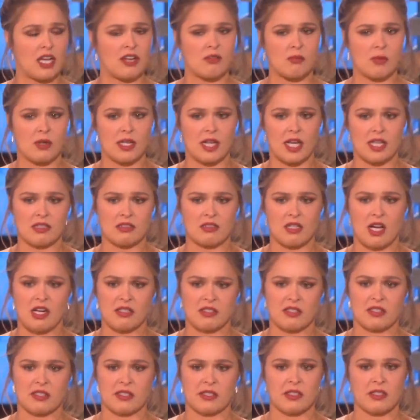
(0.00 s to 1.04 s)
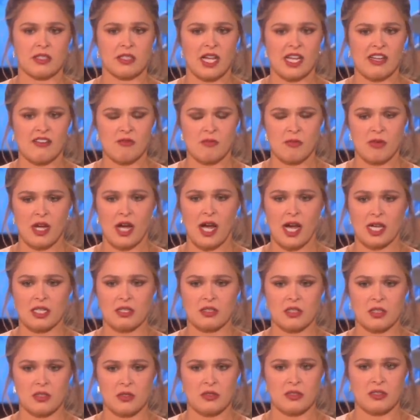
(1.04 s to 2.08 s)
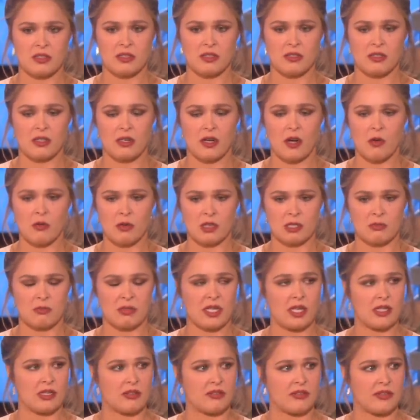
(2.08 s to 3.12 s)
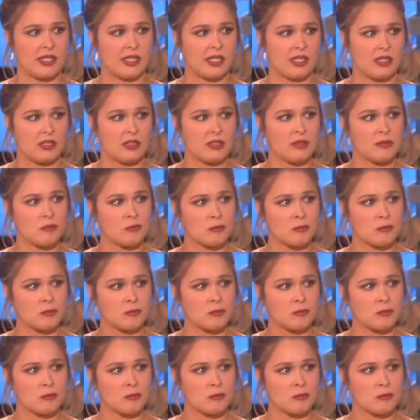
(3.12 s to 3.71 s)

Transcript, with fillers: Everybody has losses in their life, but I choose to always be undefeated.